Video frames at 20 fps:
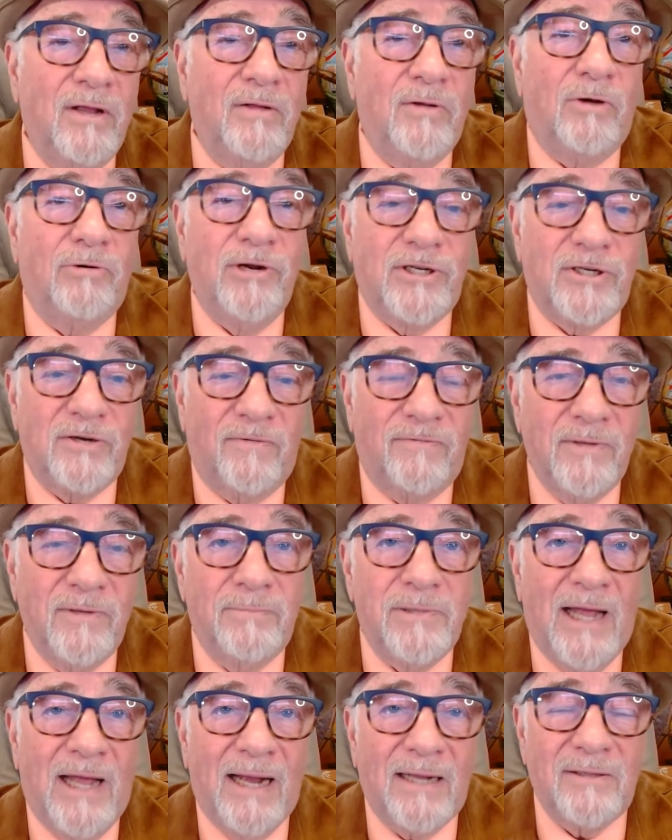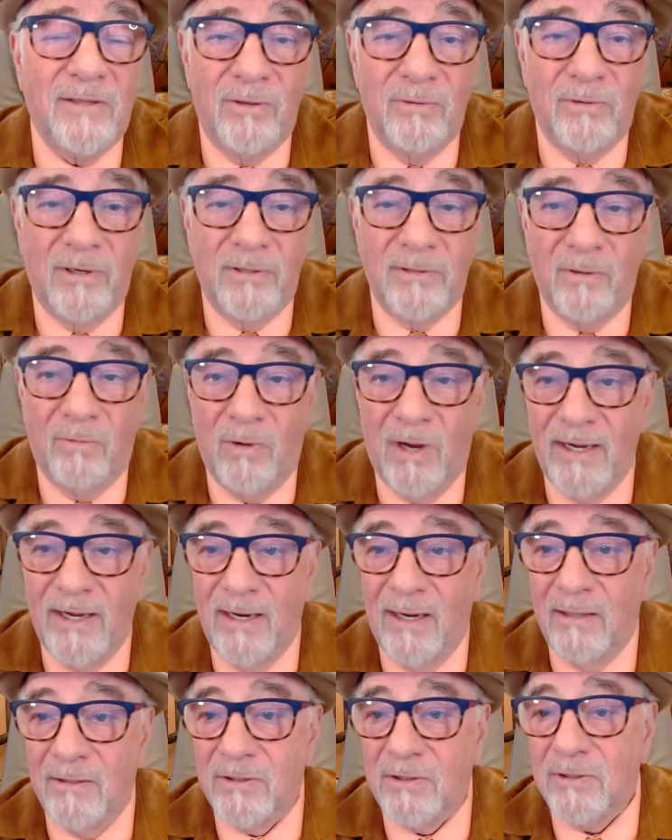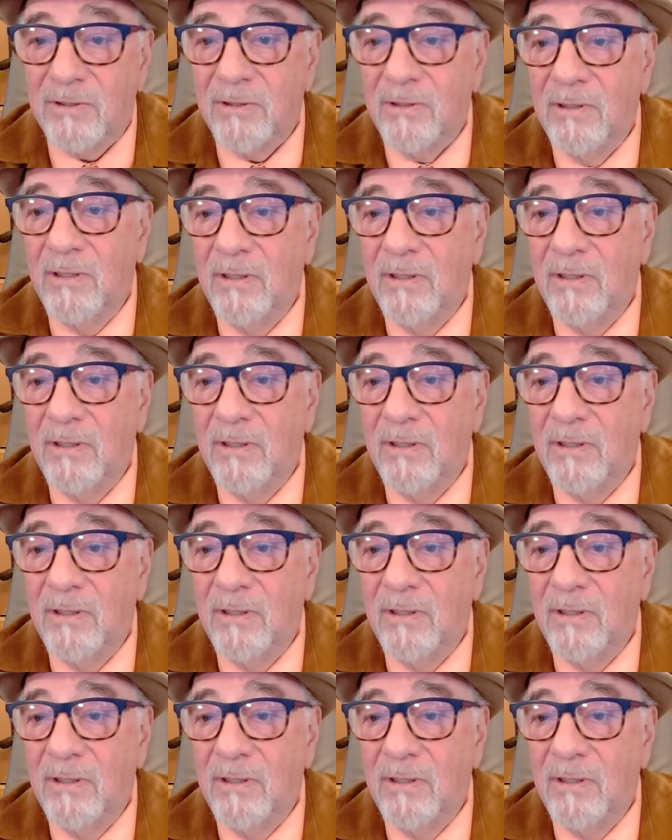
creature from the Black Lagoon in the White House.